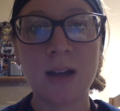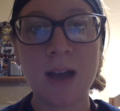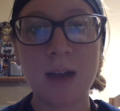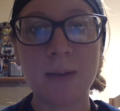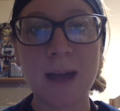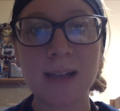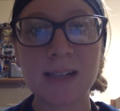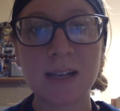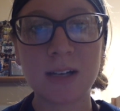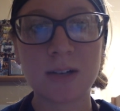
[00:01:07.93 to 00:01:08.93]
and rest
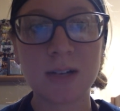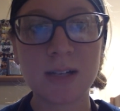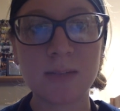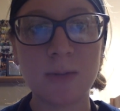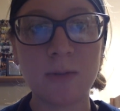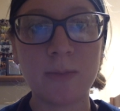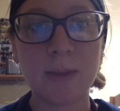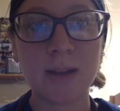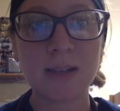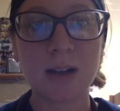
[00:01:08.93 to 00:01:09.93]
and decreased
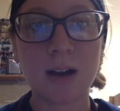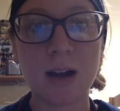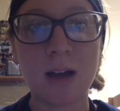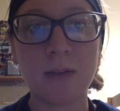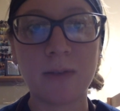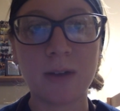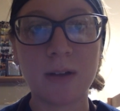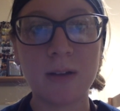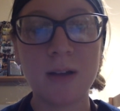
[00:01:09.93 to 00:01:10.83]
movement are helpful.